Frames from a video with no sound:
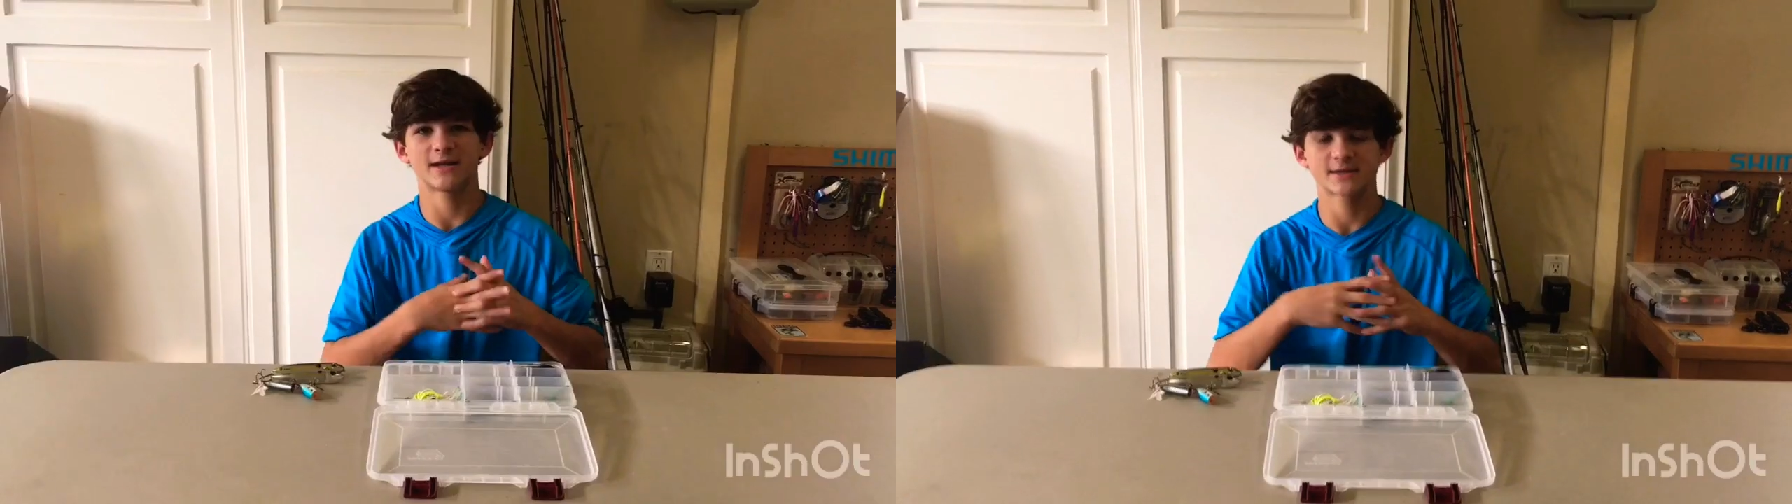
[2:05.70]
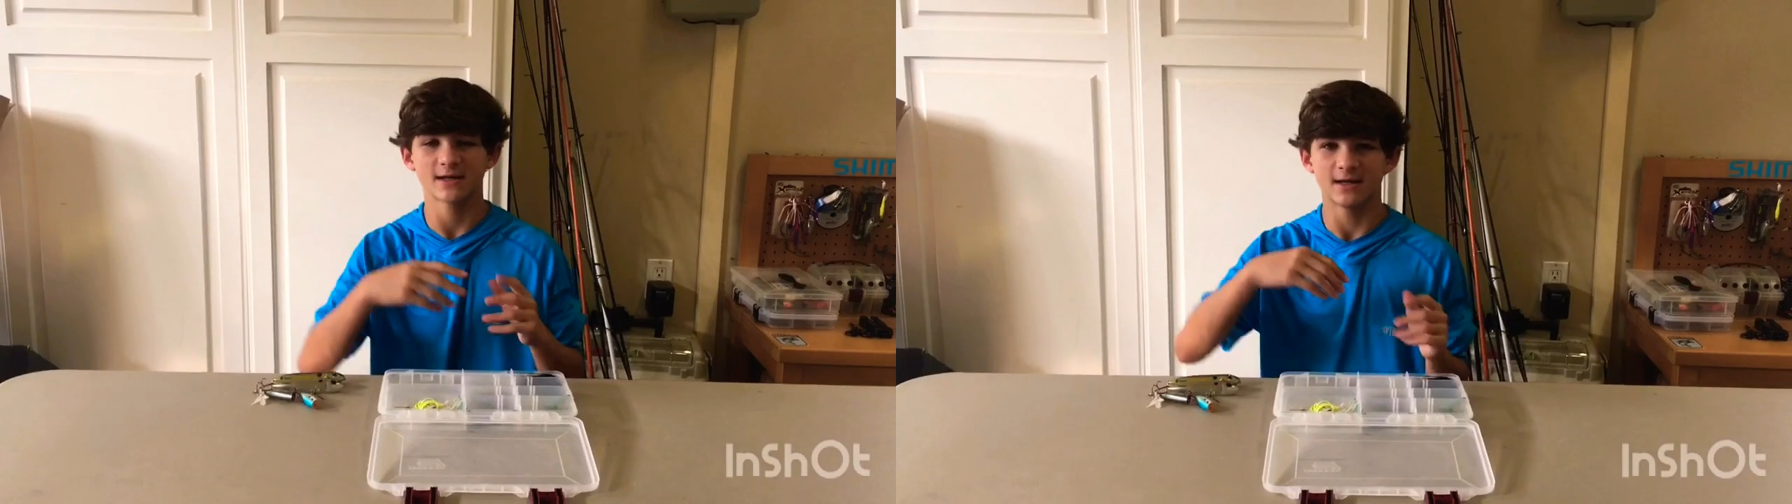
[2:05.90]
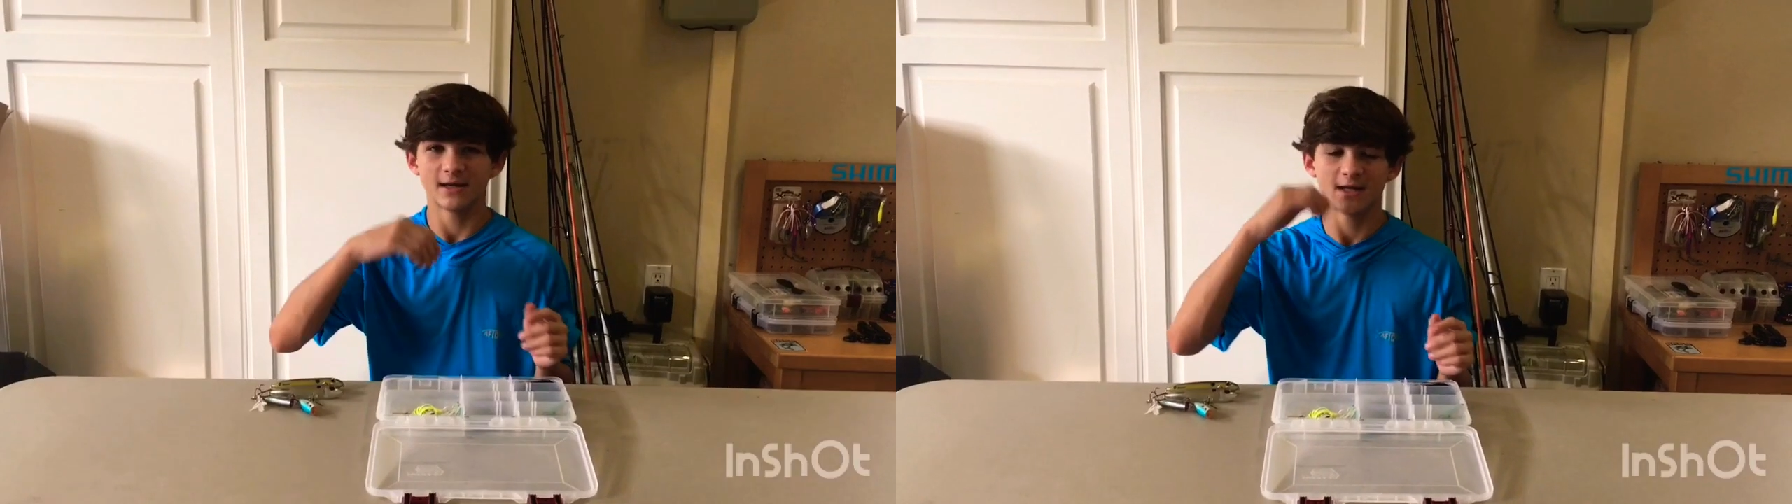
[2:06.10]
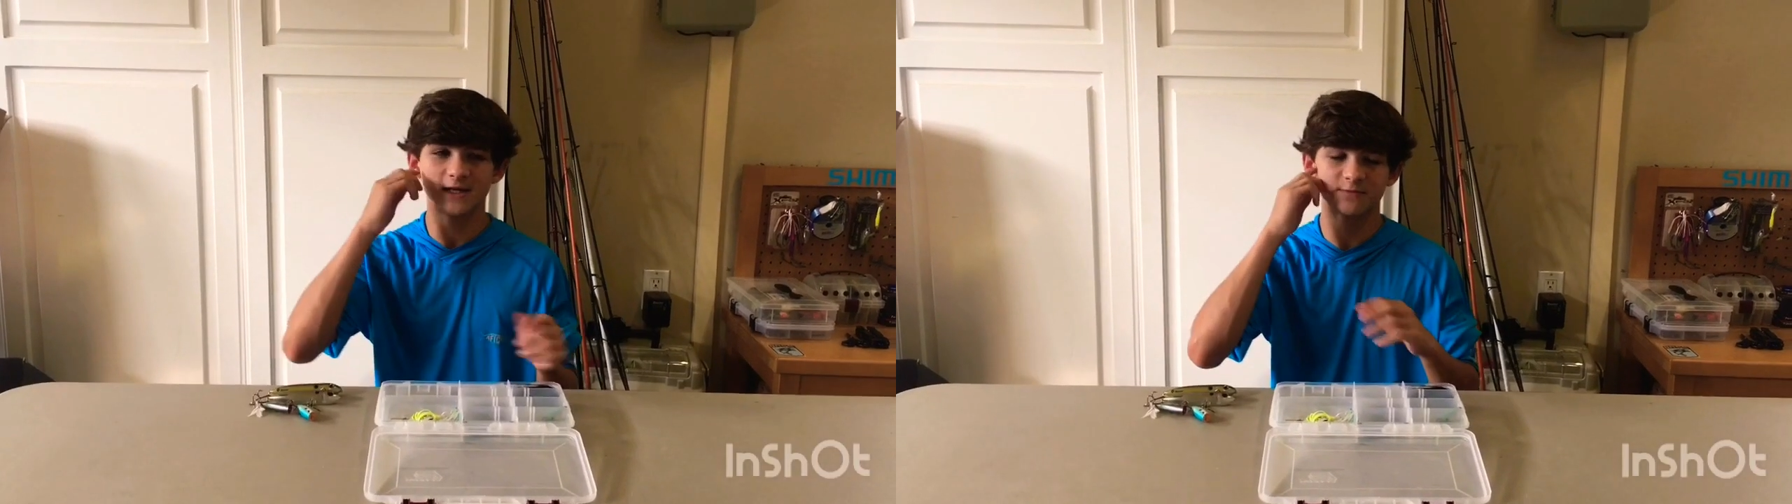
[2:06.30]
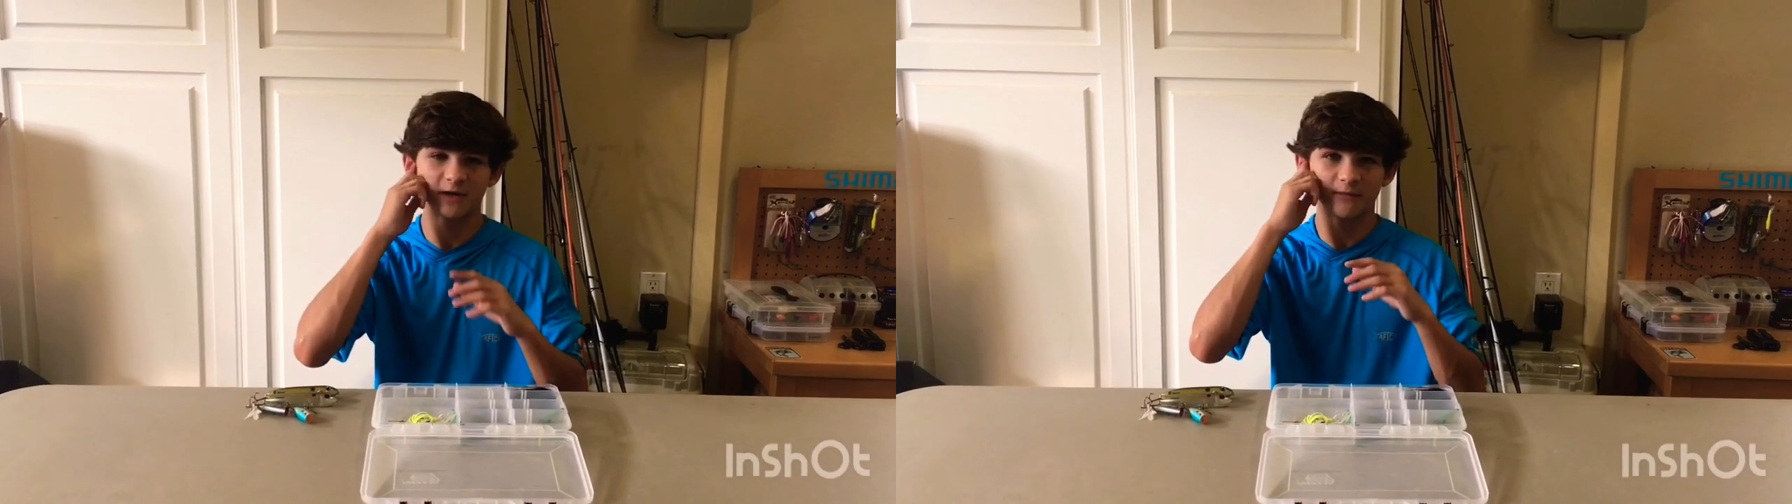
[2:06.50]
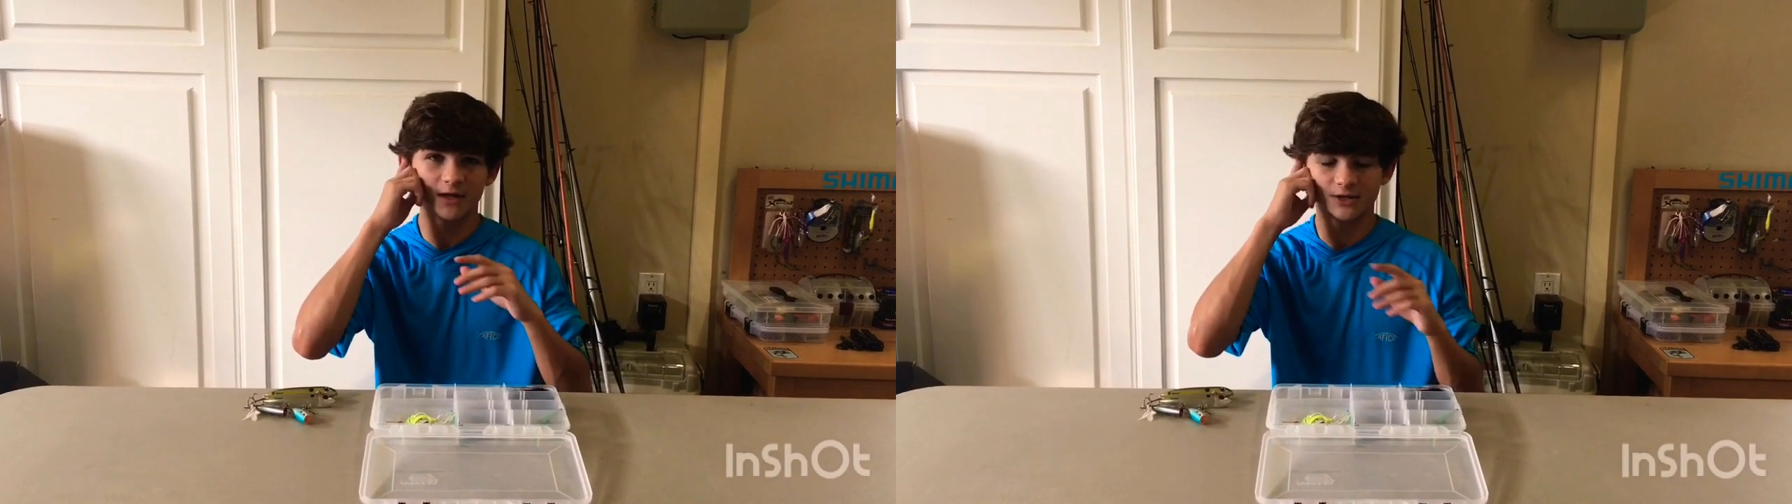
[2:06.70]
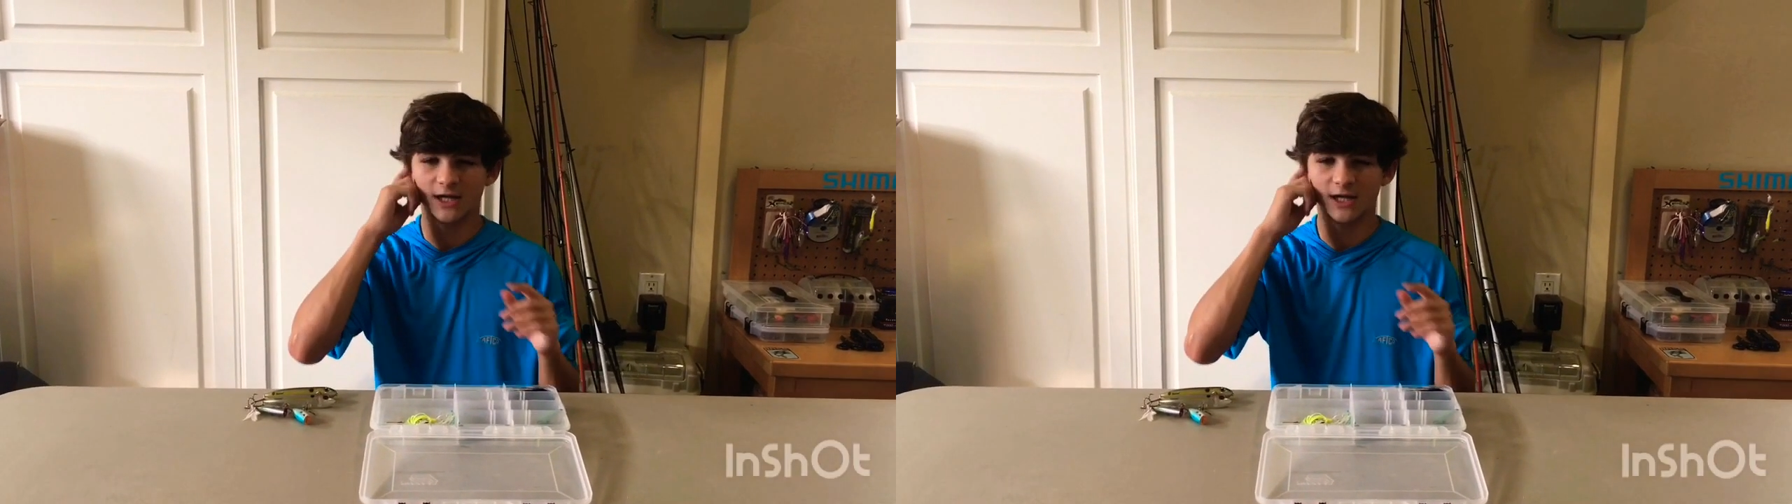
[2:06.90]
is pretty much